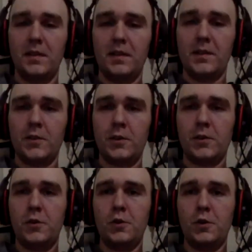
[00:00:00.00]
Let's go to
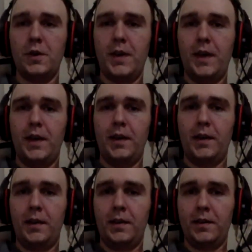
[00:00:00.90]
Google
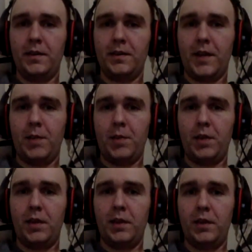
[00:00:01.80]
and type
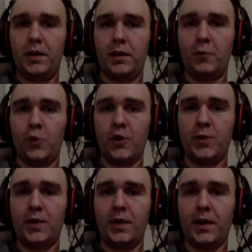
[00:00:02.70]
in
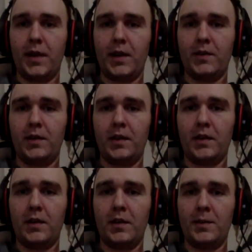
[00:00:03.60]

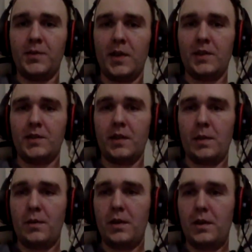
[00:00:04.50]

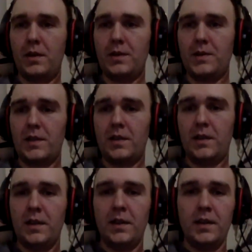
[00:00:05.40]
richmond.galaxy.com/celebrities.
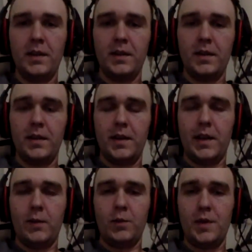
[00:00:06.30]

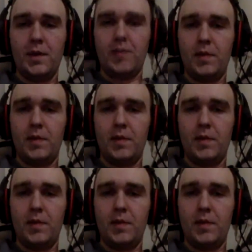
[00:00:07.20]
And we'll get